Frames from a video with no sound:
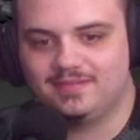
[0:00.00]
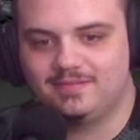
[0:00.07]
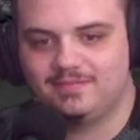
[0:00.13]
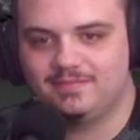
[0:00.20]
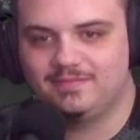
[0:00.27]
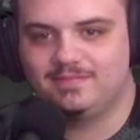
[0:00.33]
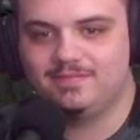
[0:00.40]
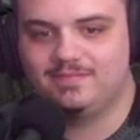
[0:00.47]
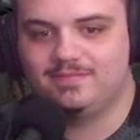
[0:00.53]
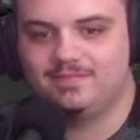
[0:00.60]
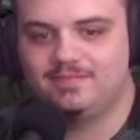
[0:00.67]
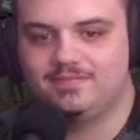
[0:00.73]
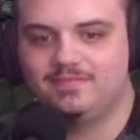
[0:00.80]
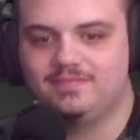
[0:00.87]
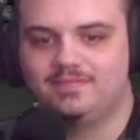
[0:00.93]

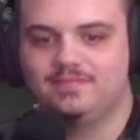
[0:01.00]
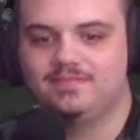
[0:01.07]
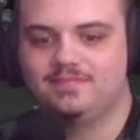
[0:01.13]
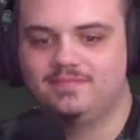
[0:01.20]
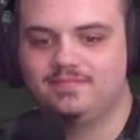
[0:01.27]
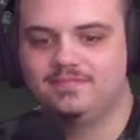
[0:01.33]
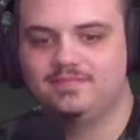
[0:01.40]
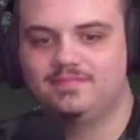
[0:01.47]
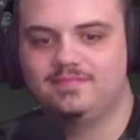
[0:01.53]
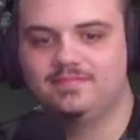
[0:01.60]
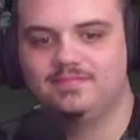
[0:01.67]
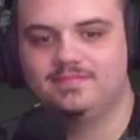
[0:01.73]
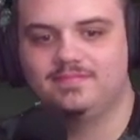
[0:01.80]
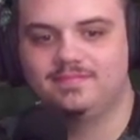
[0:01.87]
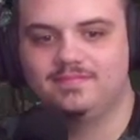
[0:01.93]

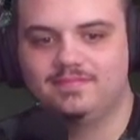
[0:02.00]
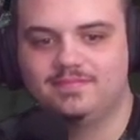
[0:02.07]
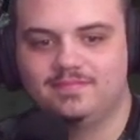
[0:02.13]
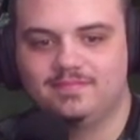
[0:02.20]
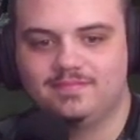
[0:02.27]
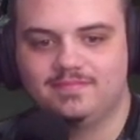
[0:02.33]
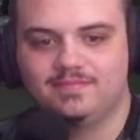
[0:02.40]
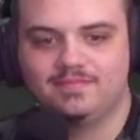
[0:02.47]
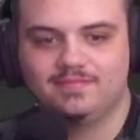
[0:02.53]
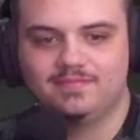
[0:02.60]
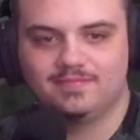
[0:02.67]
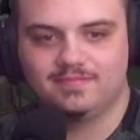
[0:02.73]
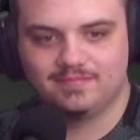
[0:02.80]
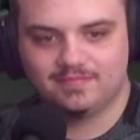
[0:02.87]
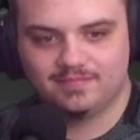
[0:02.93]

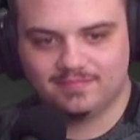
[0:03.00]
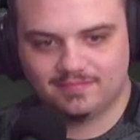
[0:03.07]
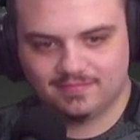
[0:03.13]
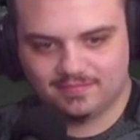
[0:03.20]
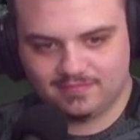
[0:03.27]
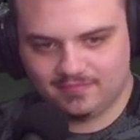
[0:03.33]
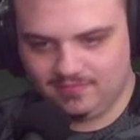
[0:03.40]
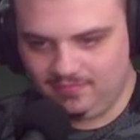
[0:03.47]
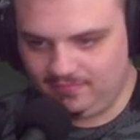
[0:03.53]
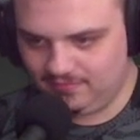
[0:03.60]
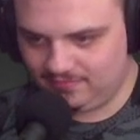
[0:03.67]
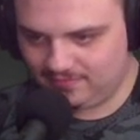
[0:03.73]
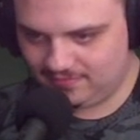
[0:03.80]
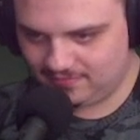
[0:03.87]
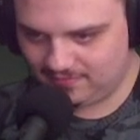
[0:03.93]

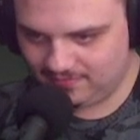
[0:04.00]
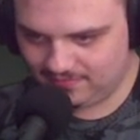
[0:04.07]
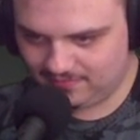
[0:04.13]
(silence)